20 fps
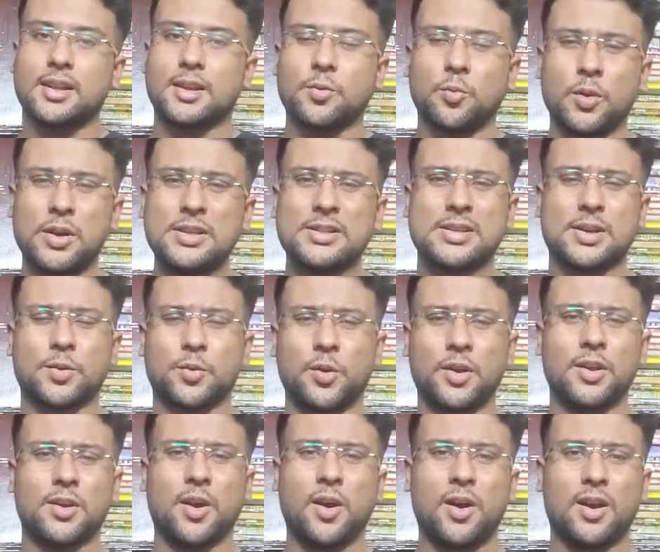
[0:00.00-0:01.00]
that what is
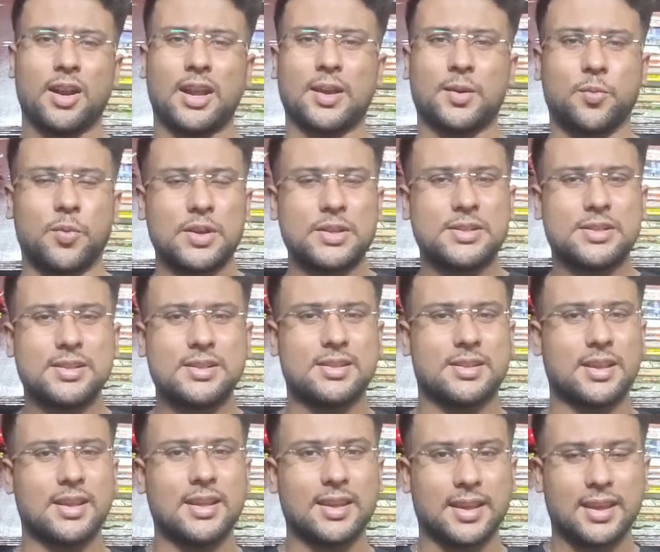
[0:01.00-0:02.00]
going on, like what is the
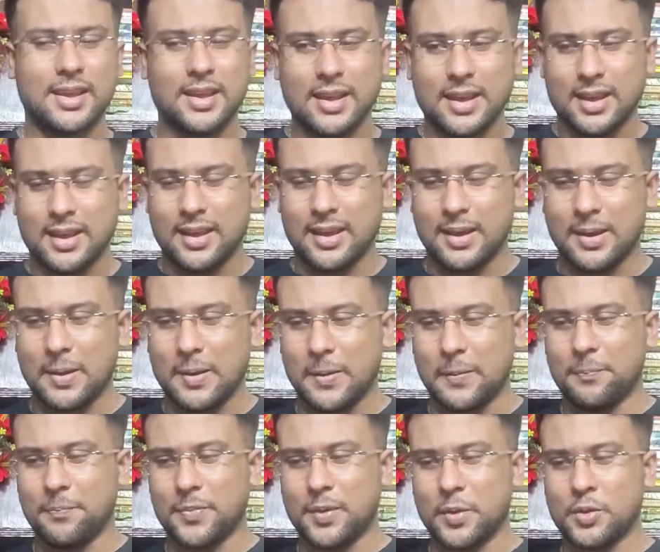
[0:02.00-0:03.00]
thing,
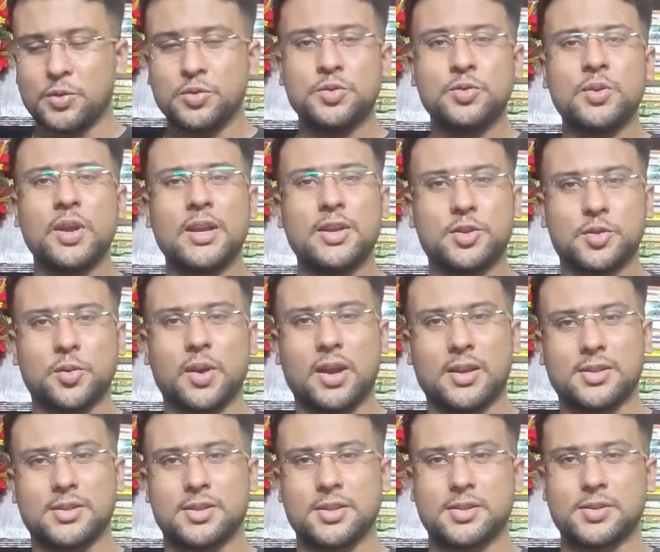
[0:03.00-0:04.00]
who should I
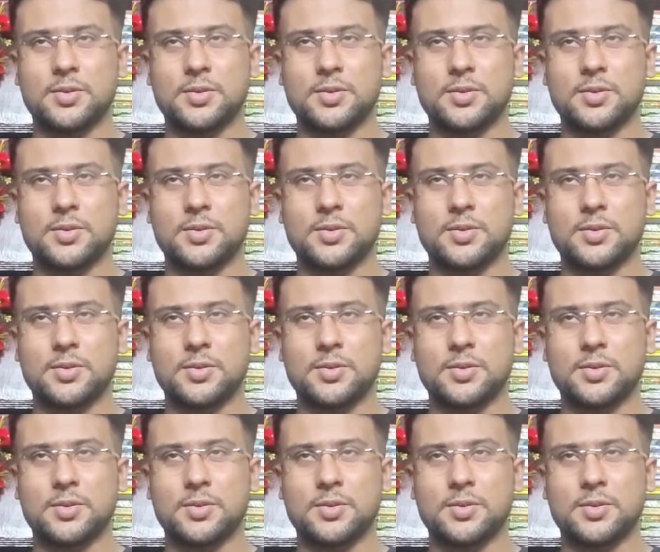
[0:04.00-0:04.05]
trust?